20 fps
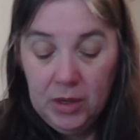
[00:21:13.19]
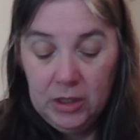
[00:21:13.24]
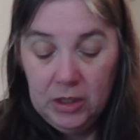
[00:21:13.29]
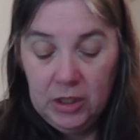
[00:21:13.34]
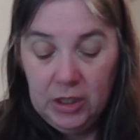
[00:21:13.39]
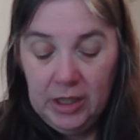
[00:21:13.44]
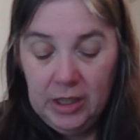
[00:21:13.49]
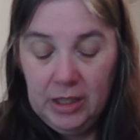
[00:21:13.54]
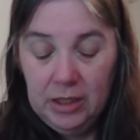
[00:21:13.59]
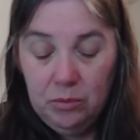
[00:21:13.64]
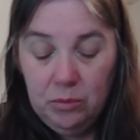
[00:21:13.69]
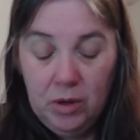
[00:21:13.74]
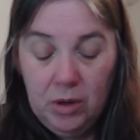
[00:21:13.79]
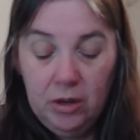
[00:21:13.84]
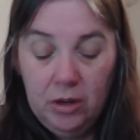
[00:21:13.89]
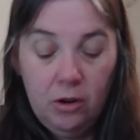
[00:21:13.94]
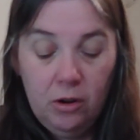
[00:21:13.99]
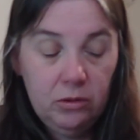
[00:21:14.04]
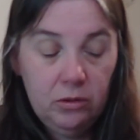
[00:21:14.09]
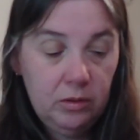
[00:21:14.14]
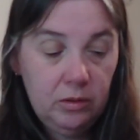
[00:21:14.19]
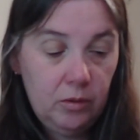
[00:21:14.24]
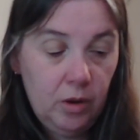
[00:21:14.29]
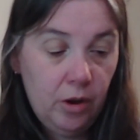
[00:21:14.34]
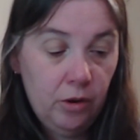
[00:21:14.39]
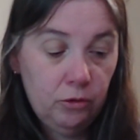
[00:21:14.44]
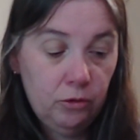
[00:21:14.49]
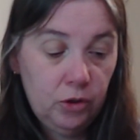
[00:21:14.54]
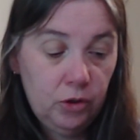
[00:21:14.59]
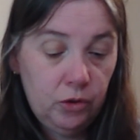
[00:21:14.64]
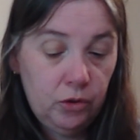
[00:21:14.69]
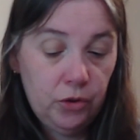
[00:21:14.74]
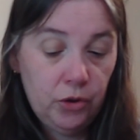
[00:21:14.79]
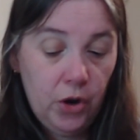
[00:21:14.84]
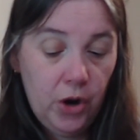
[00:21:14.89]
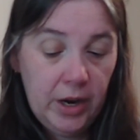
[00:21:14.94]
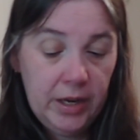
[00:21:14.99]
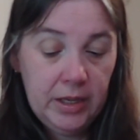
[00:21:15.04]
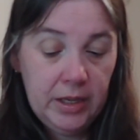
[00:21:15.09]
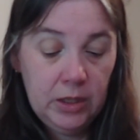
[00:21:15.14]
So this one I'll
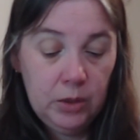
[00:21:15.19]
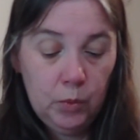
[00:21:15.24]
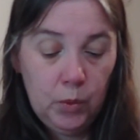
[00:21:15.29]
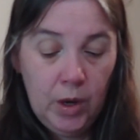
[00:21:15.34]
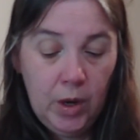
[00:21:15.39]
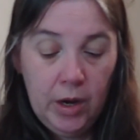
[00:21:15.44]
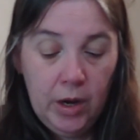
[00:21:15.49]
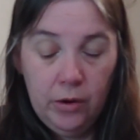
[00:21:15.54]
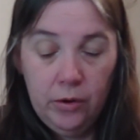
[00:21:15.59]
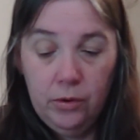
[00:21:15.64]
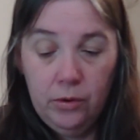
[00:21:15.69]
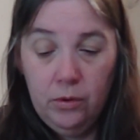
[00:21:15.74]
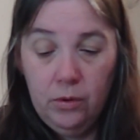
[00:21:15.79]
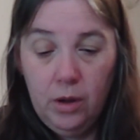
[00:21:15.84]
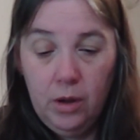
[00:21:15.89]
try as well.